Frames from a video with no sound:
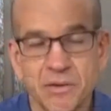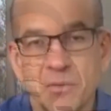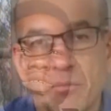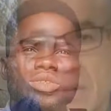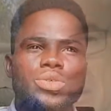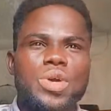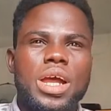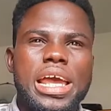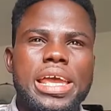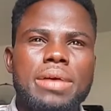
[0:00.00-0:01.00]
your
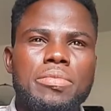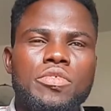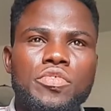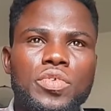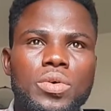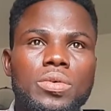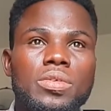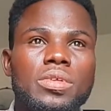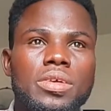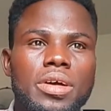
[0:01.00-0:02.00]
message a
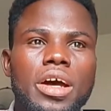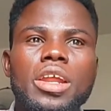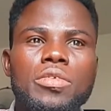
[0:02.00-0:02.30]
lot better.